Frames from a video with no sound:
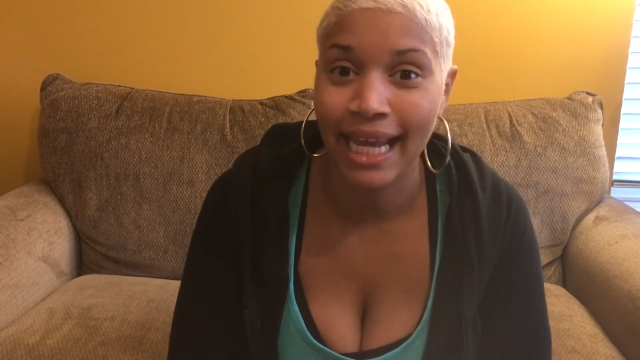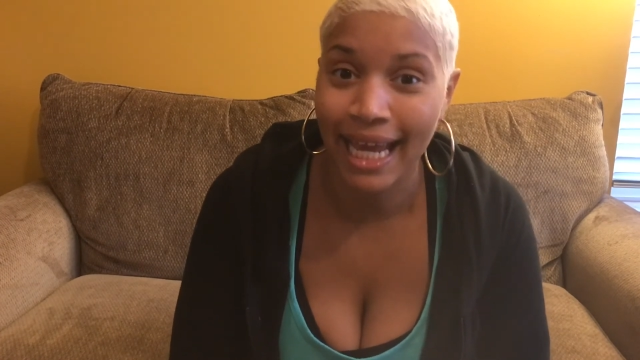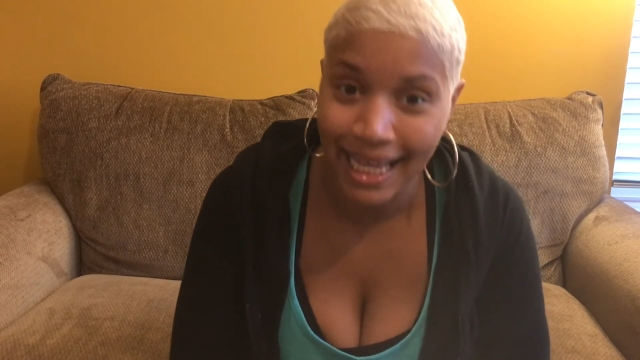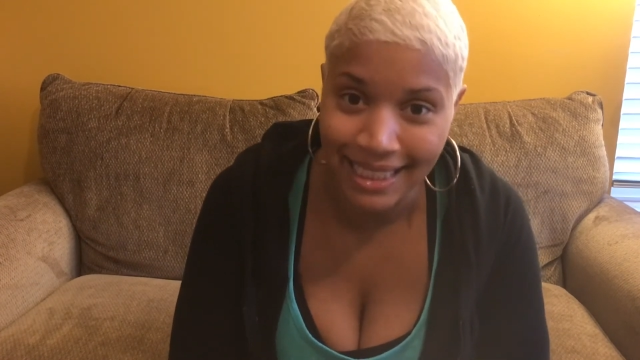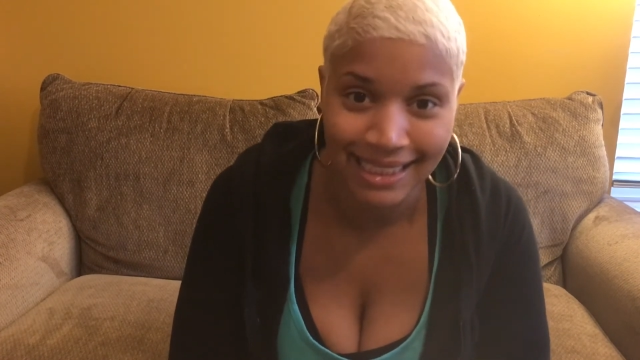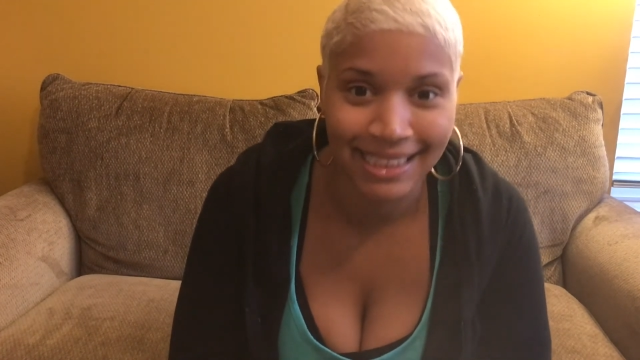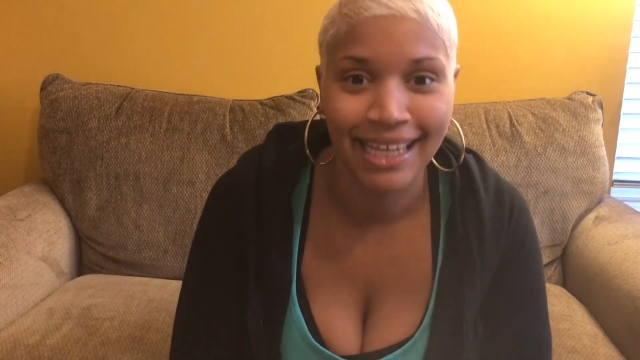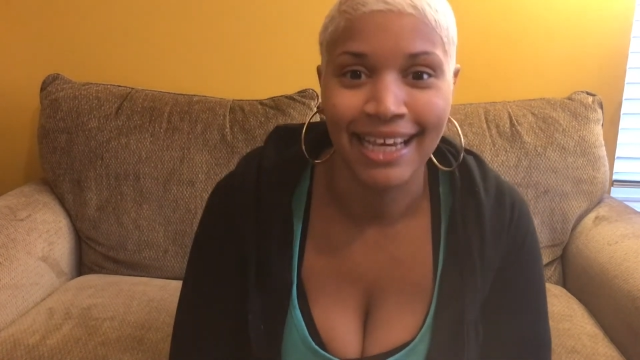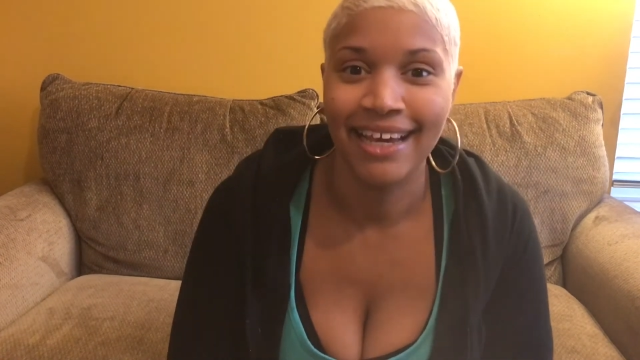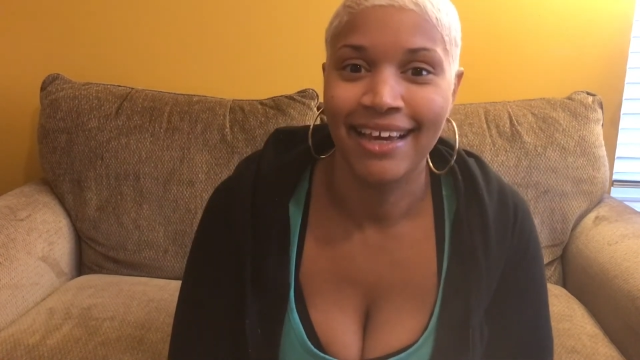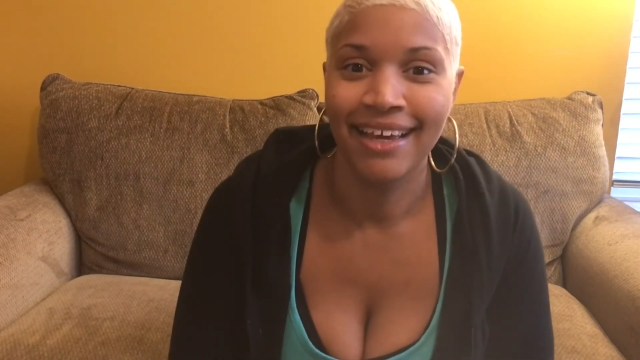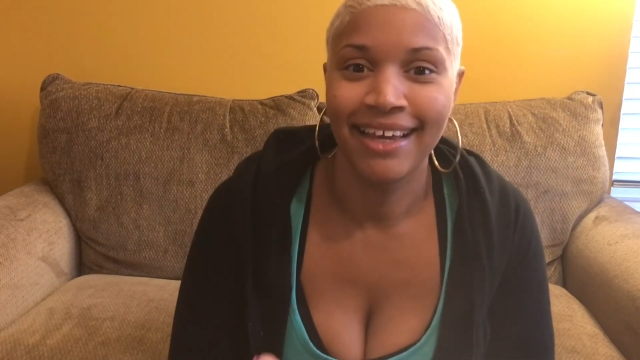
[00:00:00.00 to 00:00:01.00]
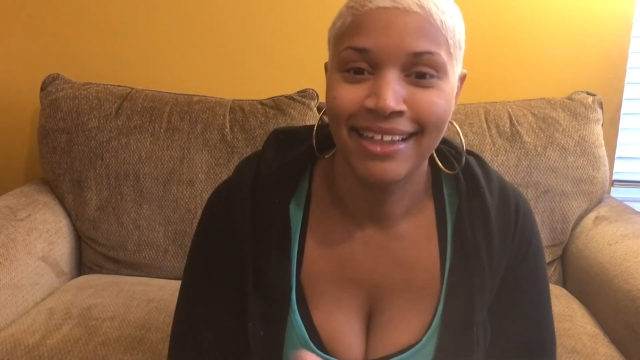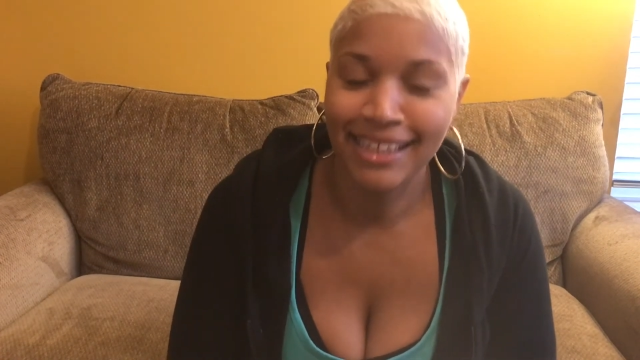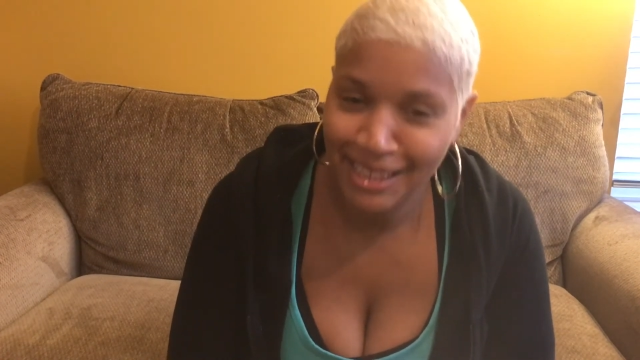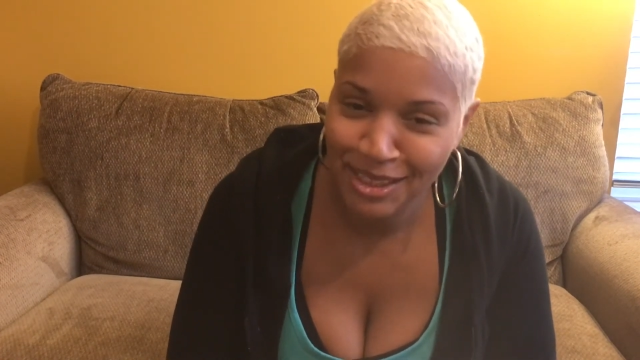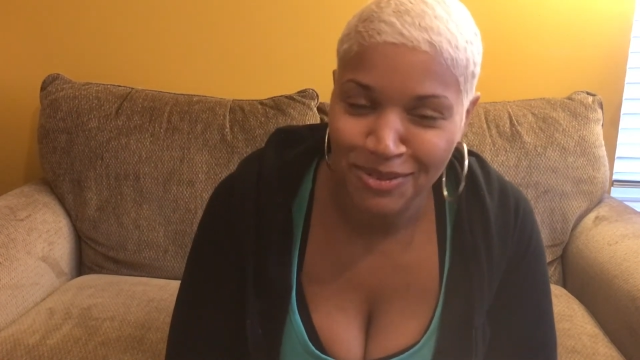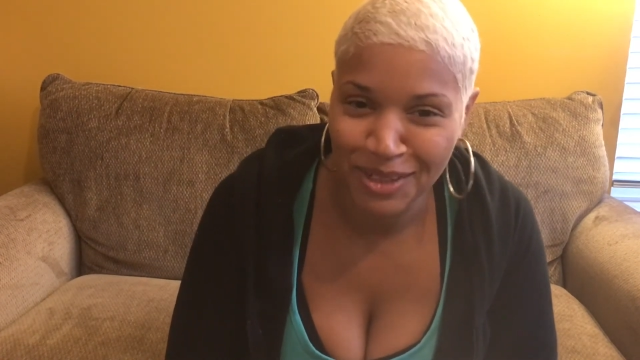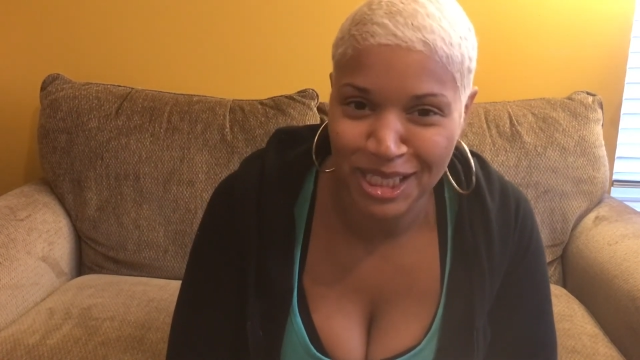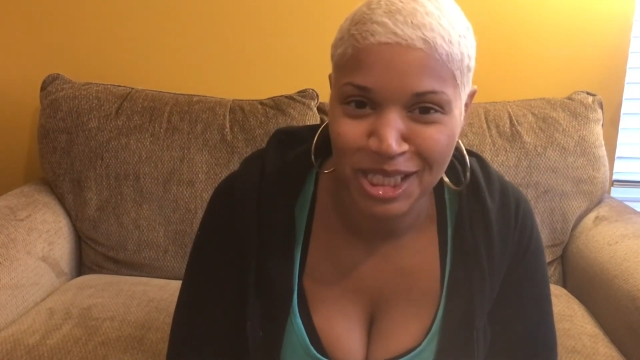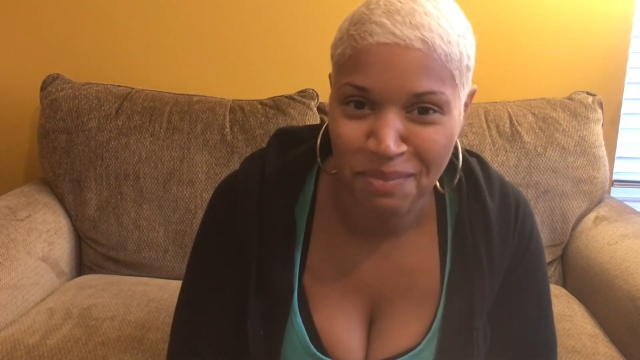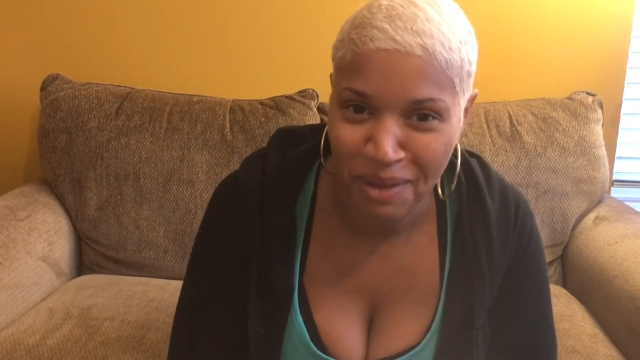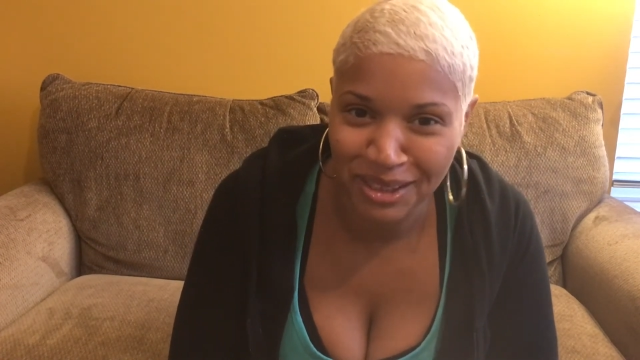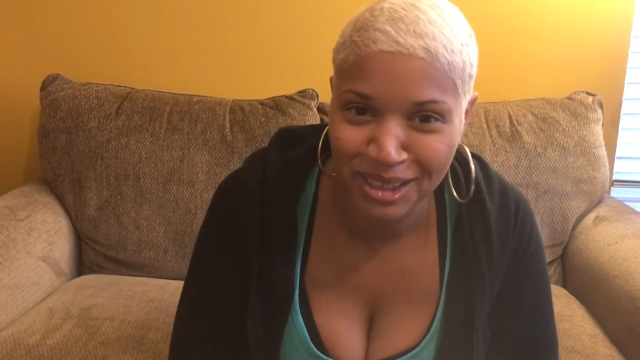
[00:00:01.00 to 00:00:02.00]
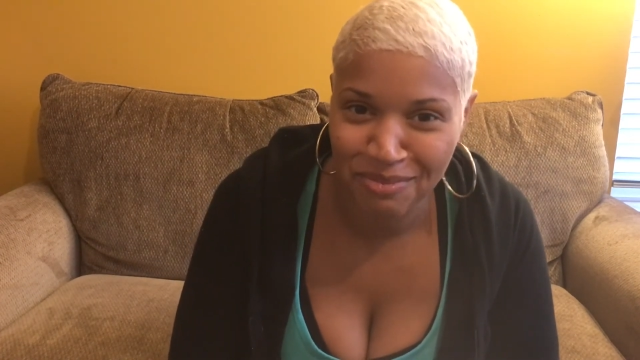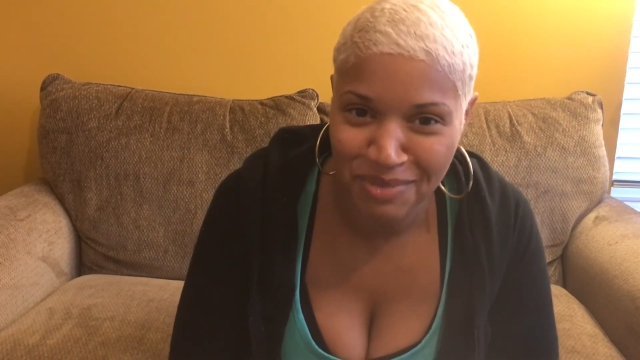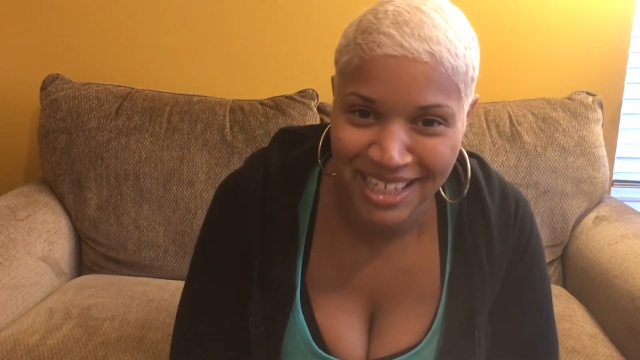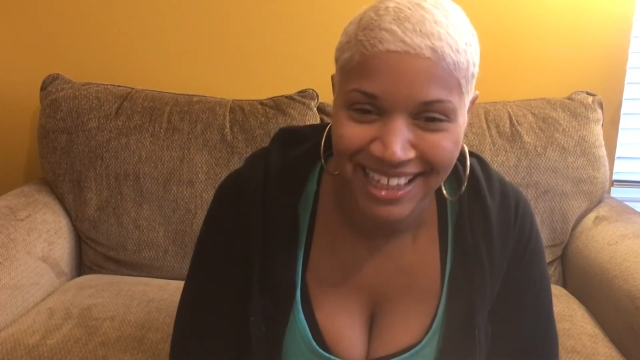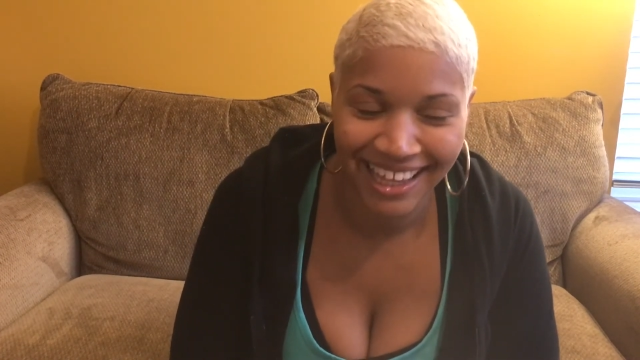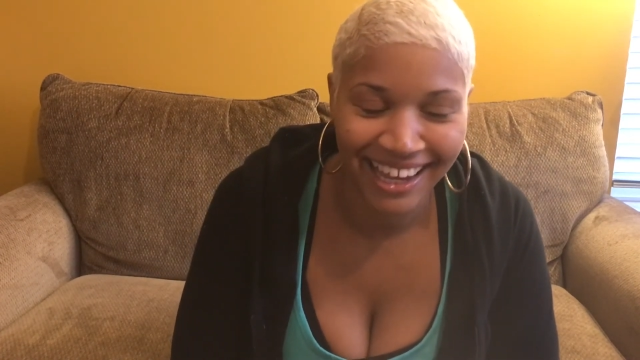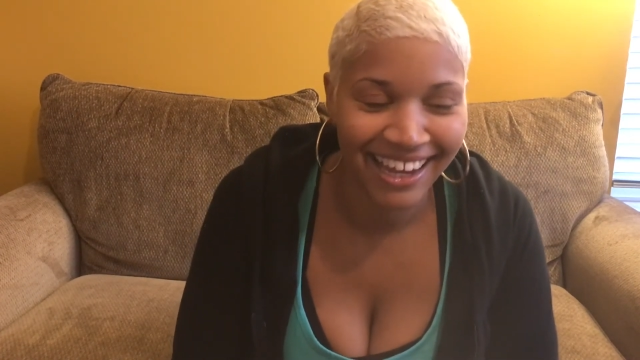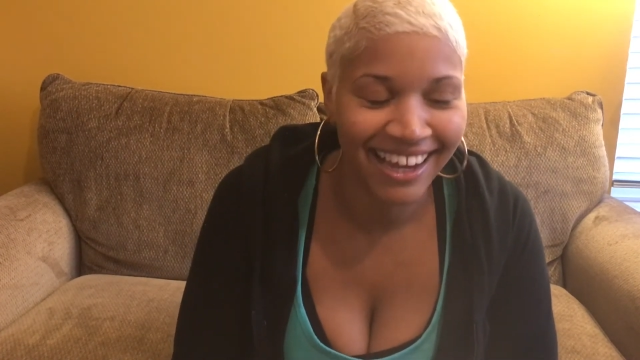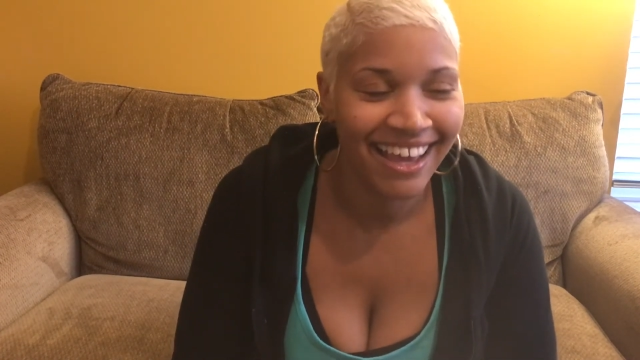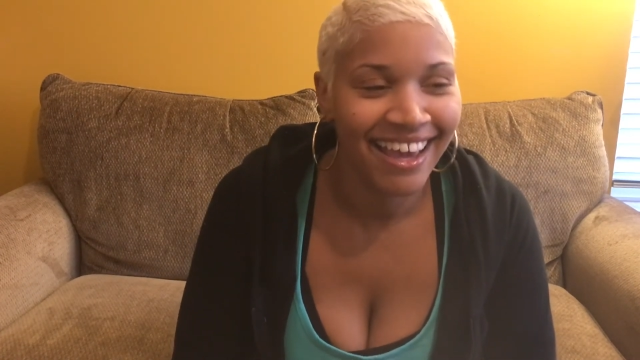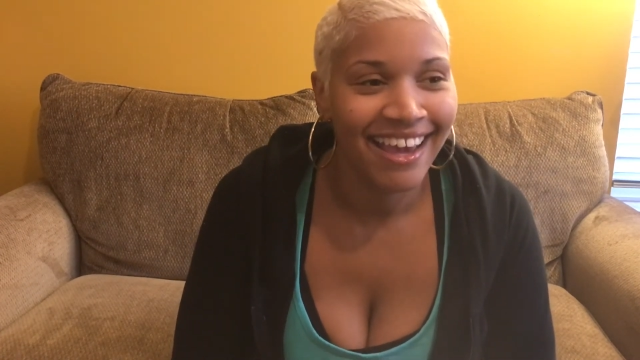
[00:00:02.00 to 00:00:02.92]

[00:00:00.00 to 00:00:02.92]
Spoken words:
yes, this is what it's supposed to be like.